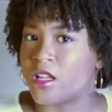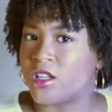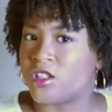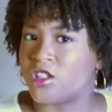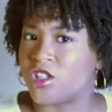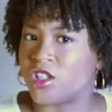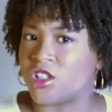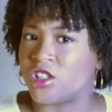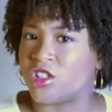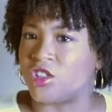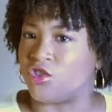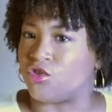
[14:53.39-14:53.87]
to
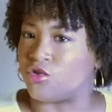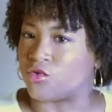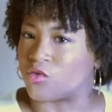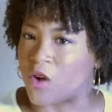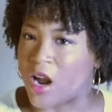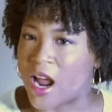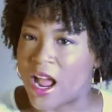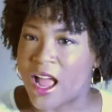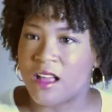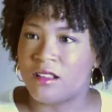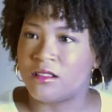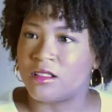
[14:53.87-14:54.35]
just
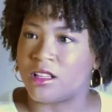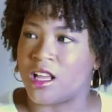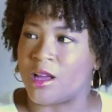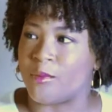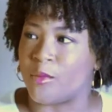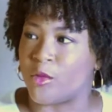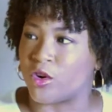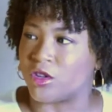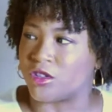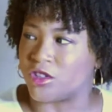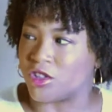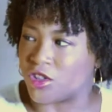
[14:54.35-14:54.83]
drown
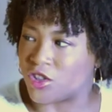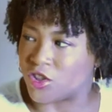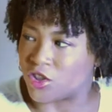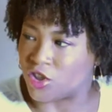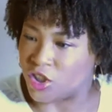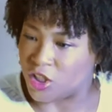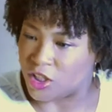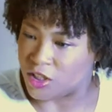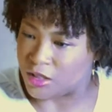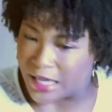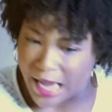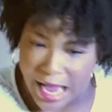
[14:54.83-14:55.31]
them or
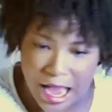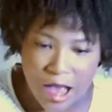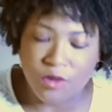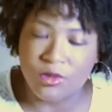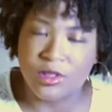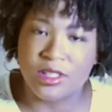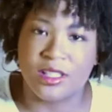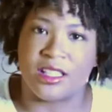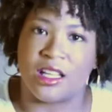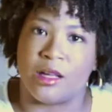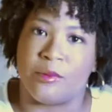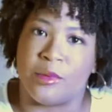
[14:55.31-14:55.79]
just
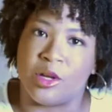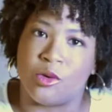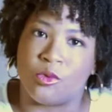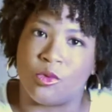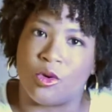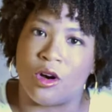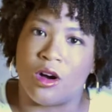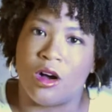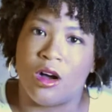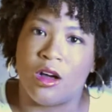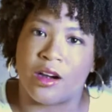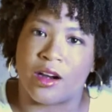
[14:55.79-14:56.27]
douse them in
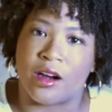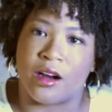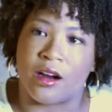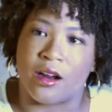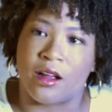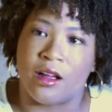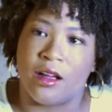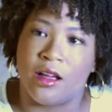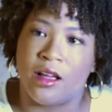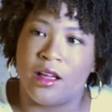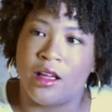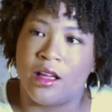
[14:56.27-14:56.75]
water.